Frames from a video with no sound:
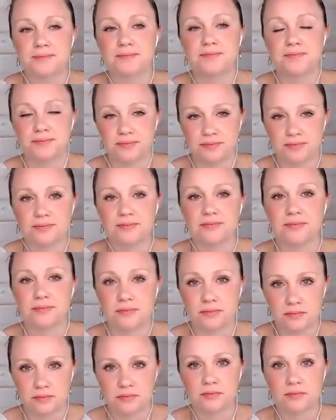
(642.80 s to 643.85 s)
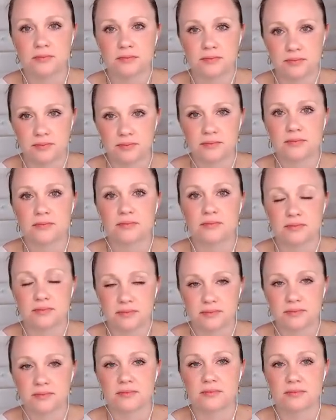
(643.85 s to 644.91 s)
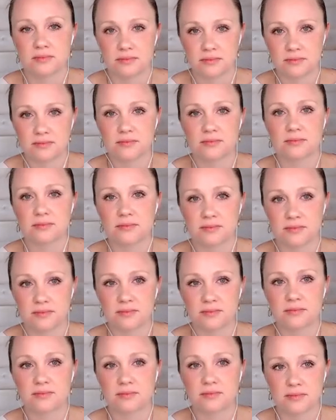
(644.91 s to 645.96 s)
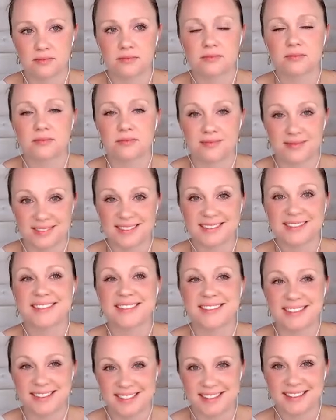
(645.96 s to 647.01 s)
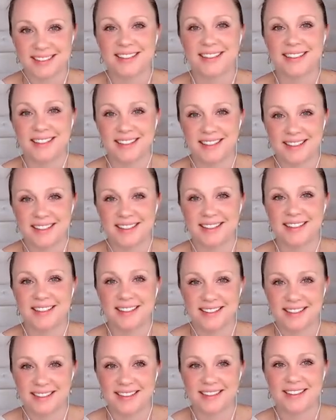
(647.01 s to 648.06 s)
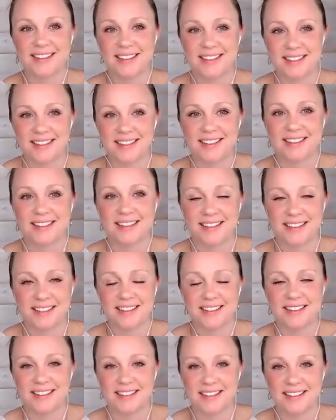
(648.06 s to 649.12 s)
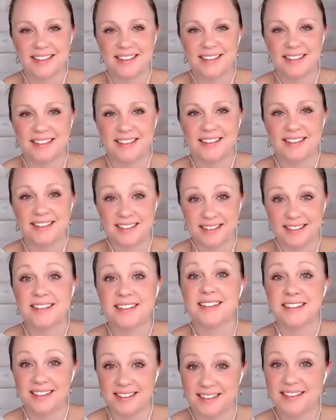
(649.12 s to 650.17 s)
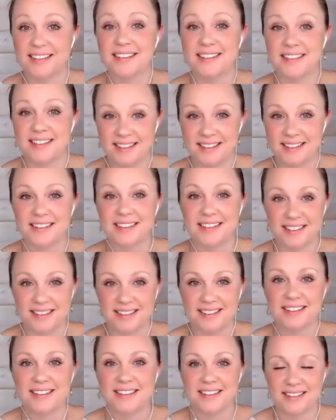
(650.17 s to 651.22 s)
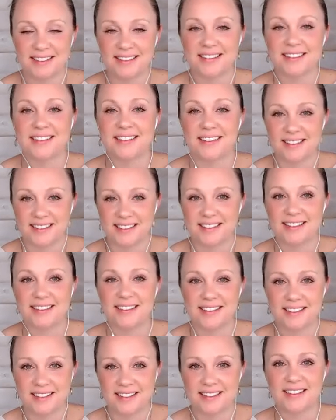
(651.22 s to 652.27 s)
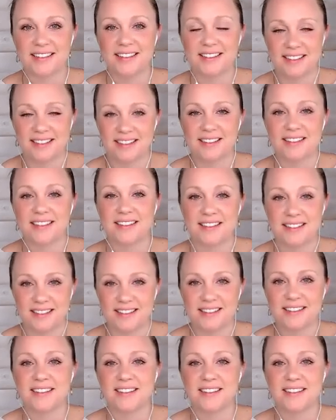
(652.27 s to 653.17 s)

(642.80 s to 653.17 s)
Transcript: And what happens, as it always usually does, we have children who trigger us because they are triggering parts of us that we need to resolve.